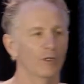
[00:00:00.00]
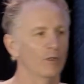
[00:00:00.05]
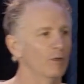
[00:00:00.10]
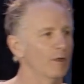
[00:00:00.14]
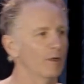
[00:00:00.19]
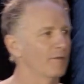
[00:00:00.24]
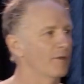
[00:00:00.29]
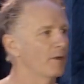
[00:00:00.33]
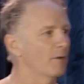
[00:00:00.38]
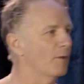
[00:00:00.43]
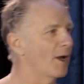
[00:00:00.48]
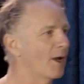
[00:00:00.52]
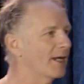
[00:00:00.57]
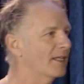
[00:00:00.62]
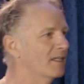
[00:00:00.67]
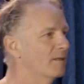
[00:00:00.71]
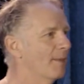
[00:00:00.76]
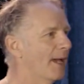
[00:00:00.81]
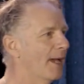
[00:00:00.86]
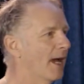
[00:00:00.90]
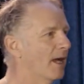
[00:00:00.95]
view of the
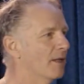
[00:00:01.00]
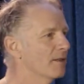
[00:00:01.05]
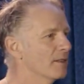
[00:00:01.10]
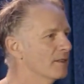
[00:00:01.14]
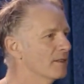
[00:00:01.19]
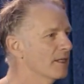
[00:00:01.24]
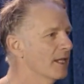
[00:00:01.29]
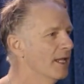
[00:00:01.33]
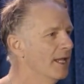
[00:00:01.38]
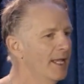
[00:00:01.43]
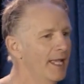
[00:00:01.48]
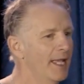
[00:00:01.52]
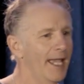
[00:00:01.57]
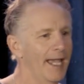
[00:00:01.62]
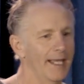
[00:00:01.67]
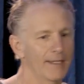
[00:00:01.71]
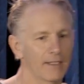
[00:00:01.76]
Rocky Mountains,